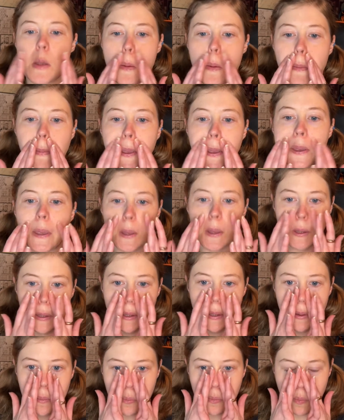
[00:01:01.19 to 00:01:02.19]
make you
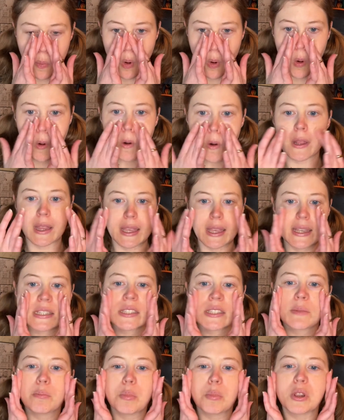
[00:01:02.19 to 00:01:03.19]
look
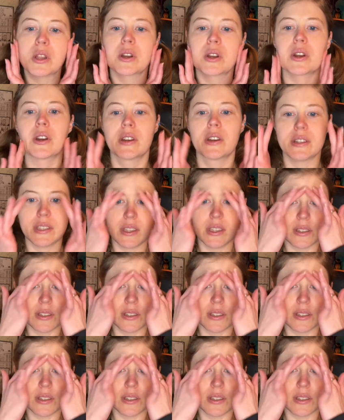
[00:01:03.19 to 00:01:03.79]
poreless, blurred, you